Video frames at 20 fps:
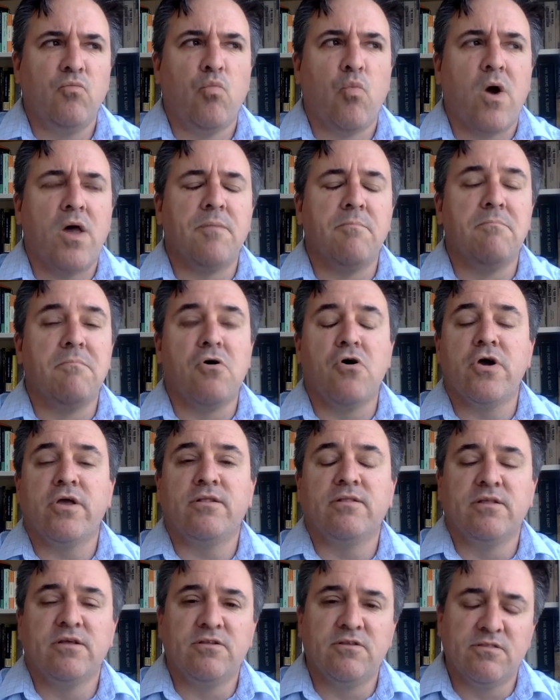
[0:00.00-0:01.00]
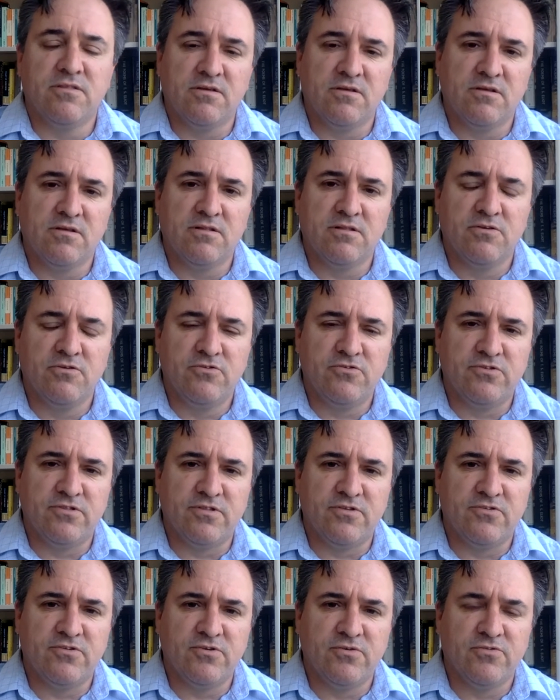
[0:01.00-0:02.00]
one might lead to the conclusion
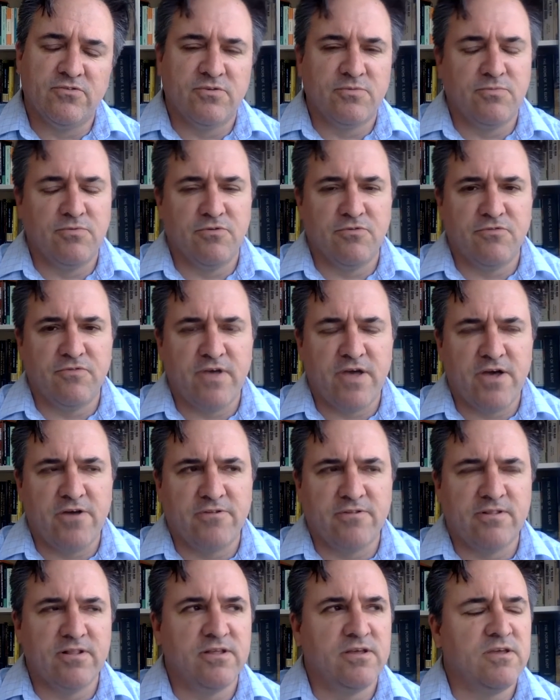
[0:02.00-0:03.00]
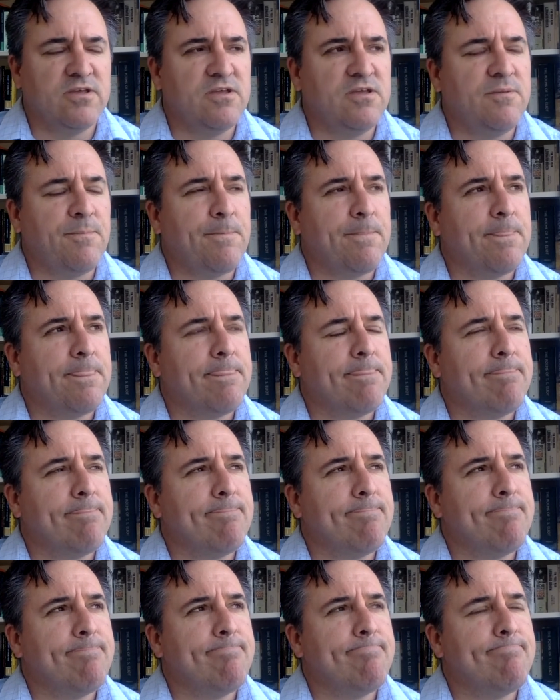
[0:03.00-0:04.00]
that she was a profoundly
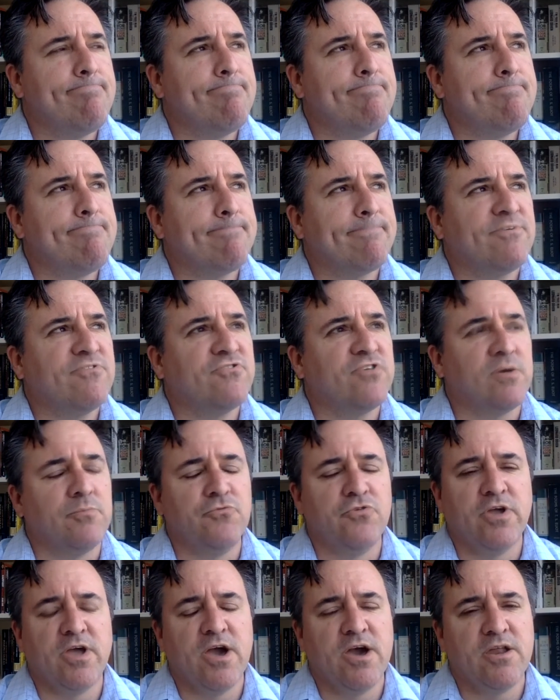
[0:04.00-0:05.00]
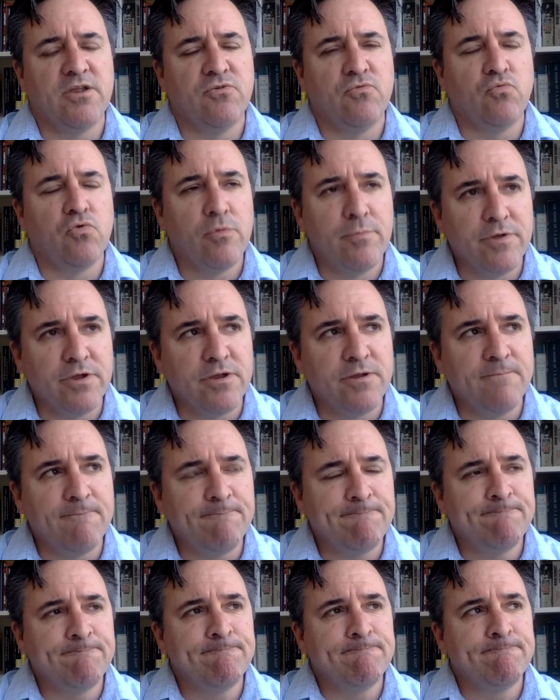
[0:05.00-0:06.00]
subjugated woman
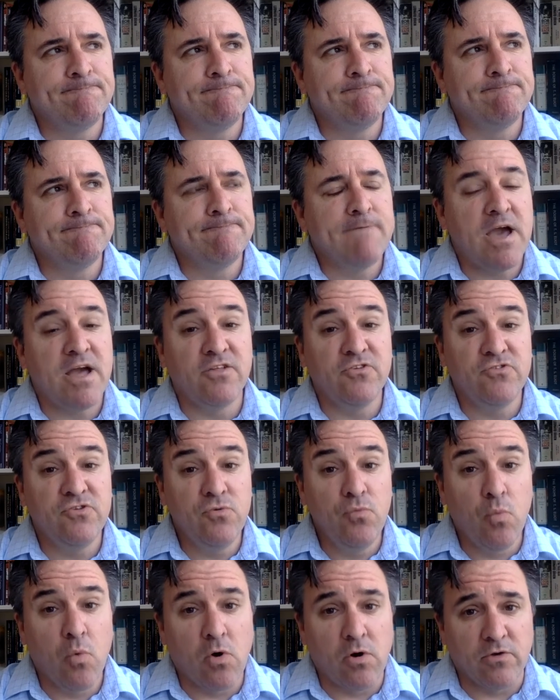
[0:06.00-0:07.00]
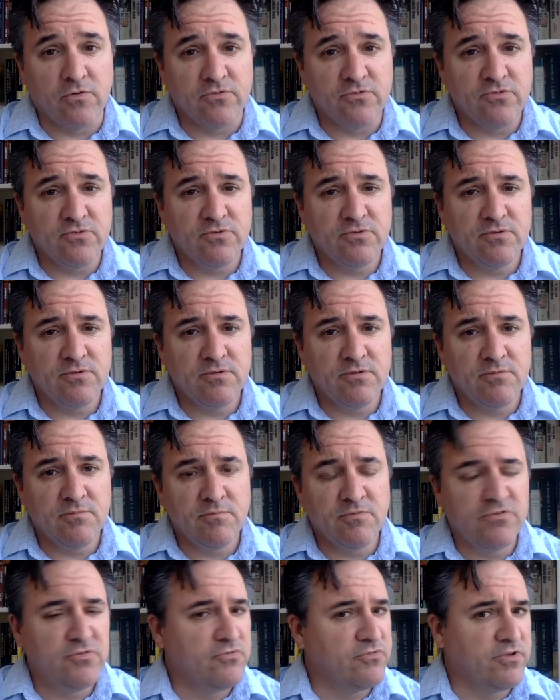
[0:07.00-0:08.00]
and she was,
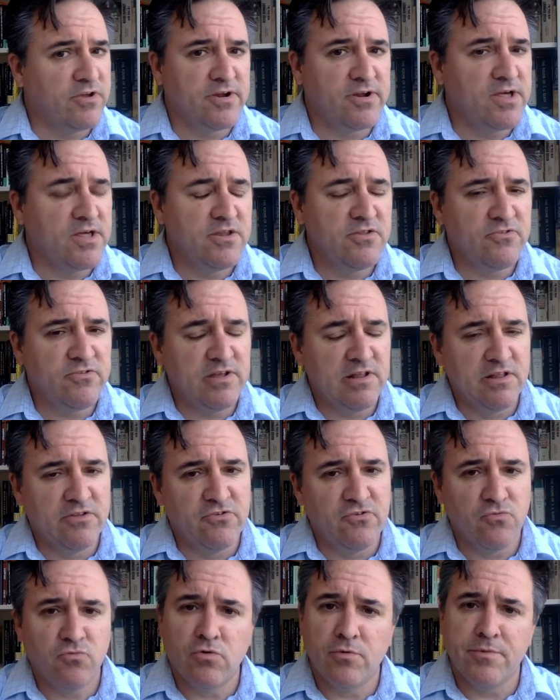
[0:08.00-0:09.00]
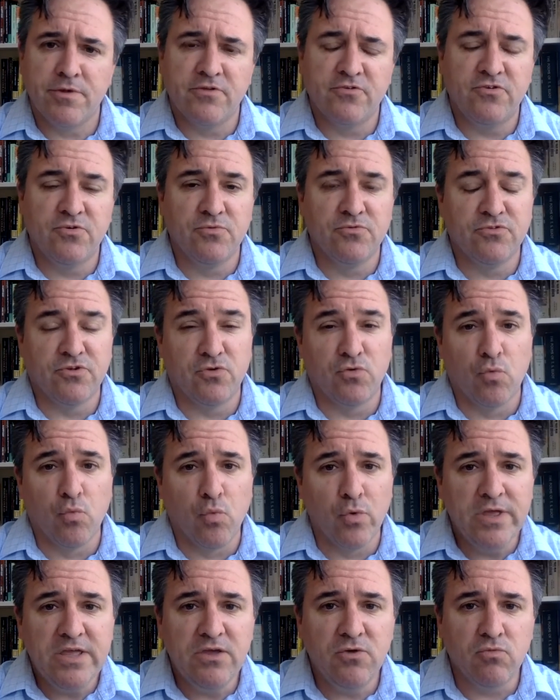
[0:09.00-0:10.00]
but she was not an unintelligent woman and she was not a
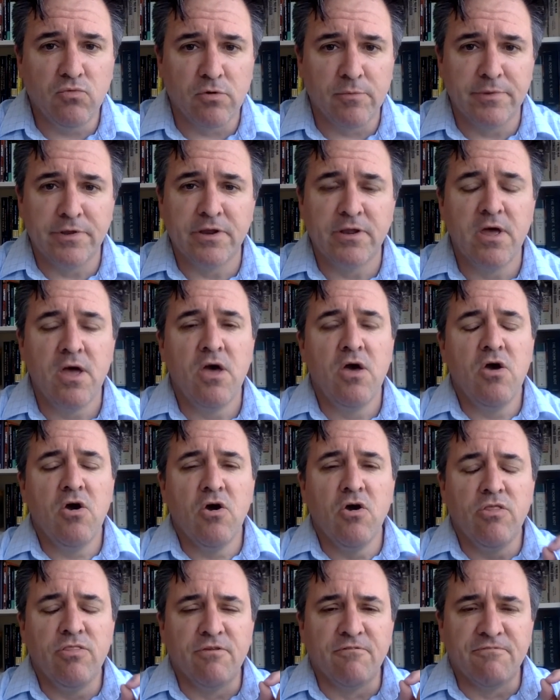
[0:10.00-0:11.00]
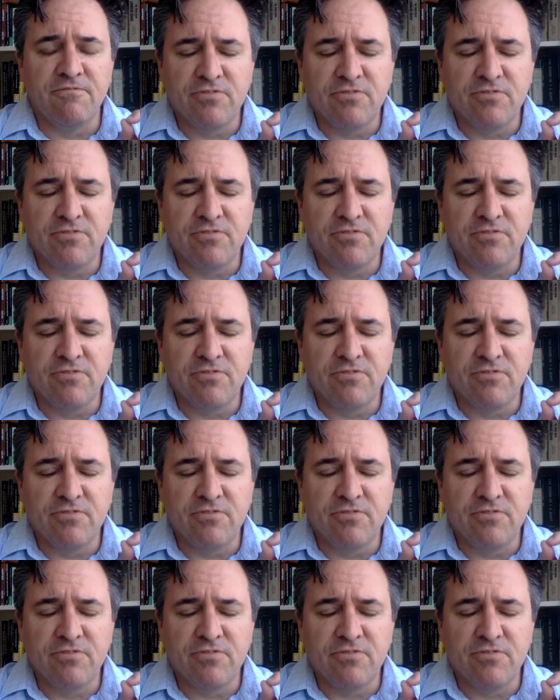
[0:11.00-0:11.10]
weak woman. The,